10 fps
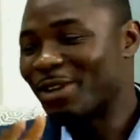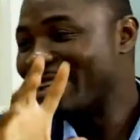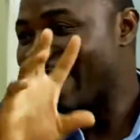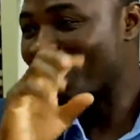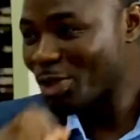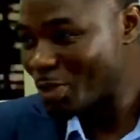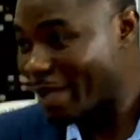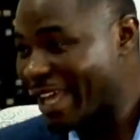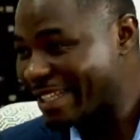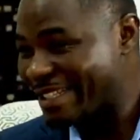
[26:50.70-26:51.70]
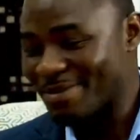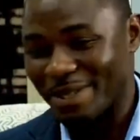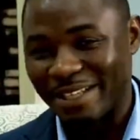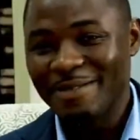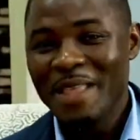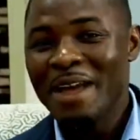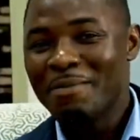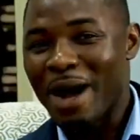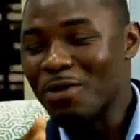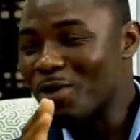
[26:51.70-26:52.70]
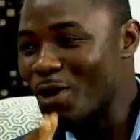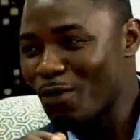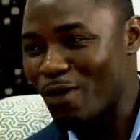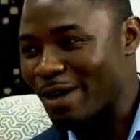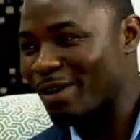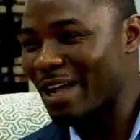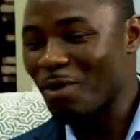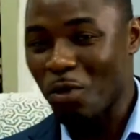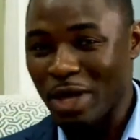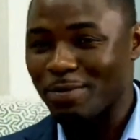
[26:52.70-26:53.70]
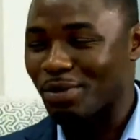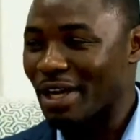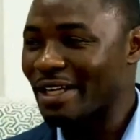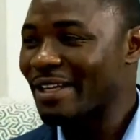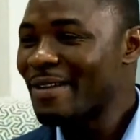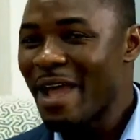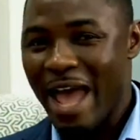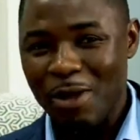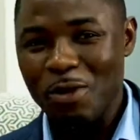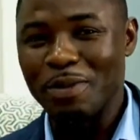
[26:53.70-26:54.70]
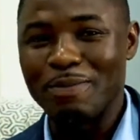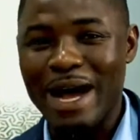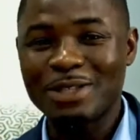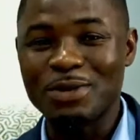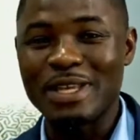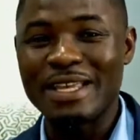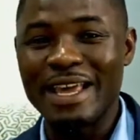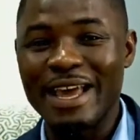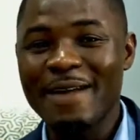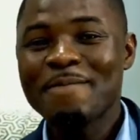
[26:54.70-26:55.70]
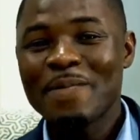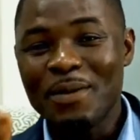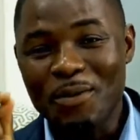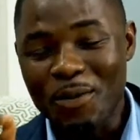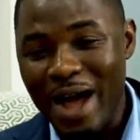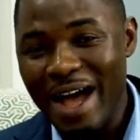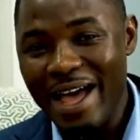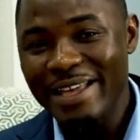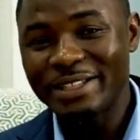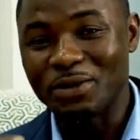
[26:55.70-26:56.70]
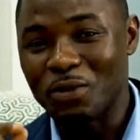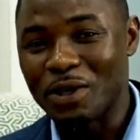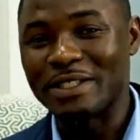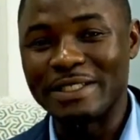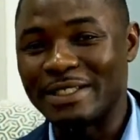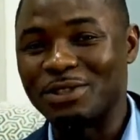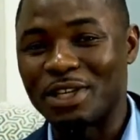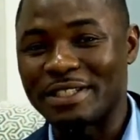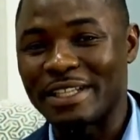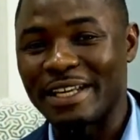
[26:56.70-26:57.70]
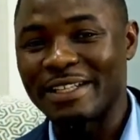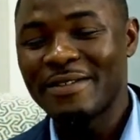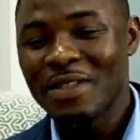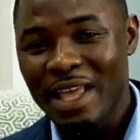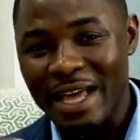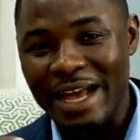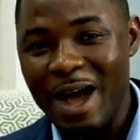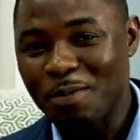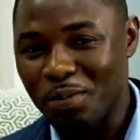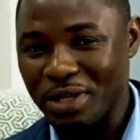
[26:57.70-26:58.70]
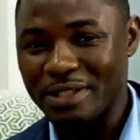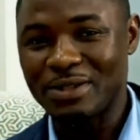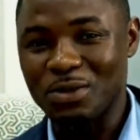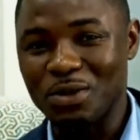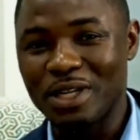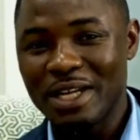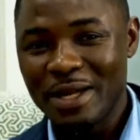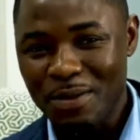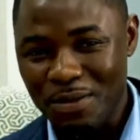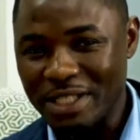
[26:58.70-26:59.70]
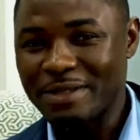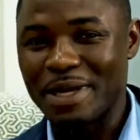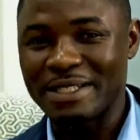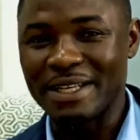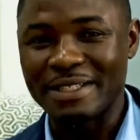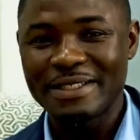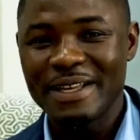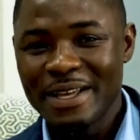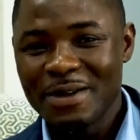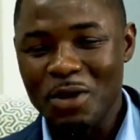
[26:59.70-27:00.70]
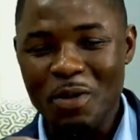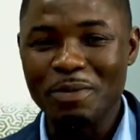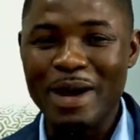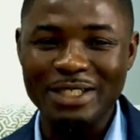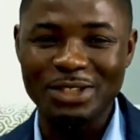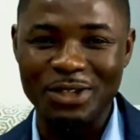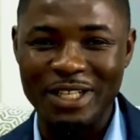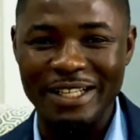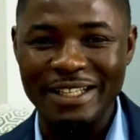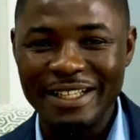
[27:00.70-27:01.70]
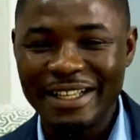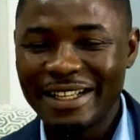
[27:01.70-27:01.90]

I know they are going to be hating me, but we'll go for another quick break, and we'll be back to hear why she wasn't interested and how Prince took this message. We'll be back shortly.